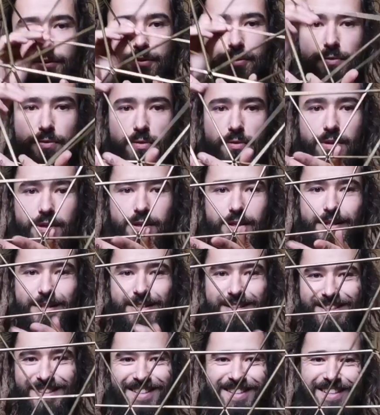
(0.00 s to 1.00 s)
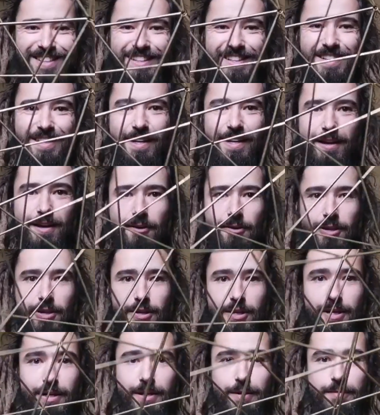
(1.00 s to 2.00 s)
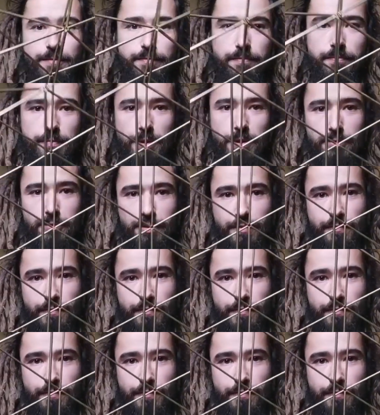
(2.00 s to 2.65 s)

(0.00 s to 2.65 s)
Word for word: our beautiful half